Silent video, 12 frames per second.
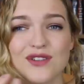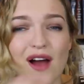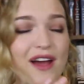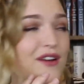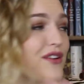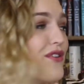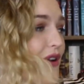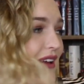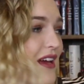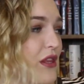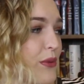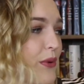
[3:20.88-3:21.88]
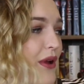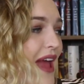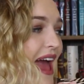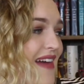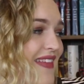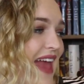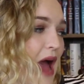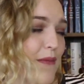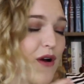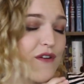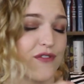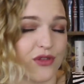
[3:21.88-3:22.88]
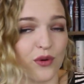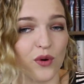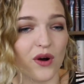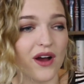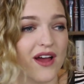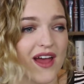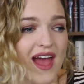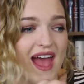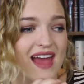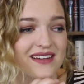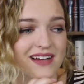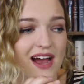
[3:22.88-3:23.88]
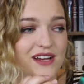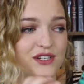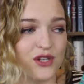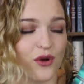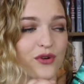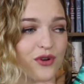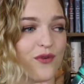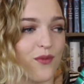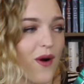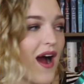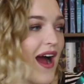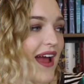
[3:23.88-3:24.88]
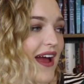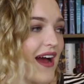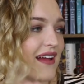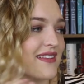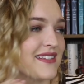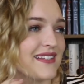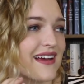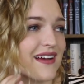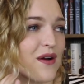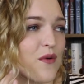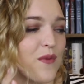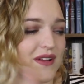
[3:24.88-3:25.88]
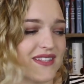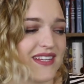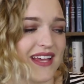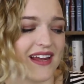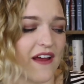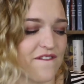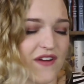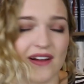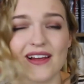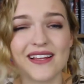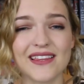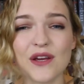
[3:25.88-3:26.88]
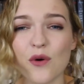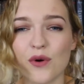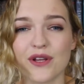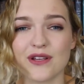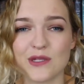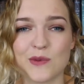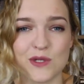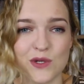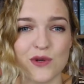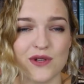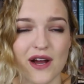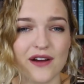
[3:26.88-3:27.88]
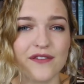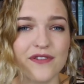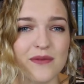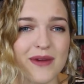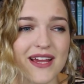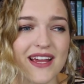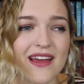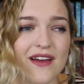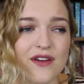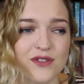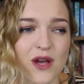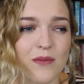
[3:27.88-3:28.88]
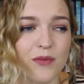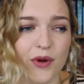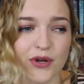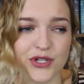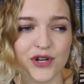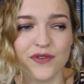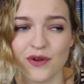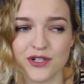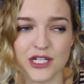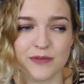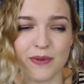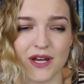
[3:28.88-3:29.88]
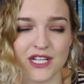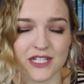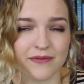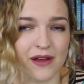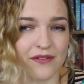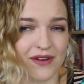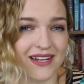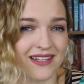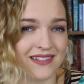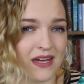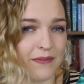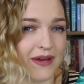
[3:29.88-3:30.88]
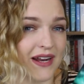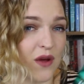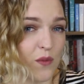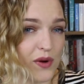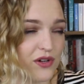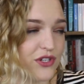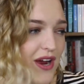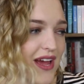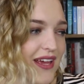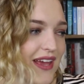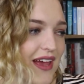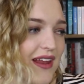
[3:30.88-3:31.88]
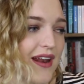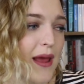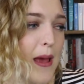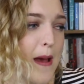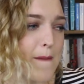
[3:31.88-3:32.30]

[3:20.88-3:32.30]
So I could not get through And the Hammer of Thor, and I don't know why. It's like, once again, I felt like the audience was too young for me, so I'm not sure if it was just because of my reading slump, and I will try again,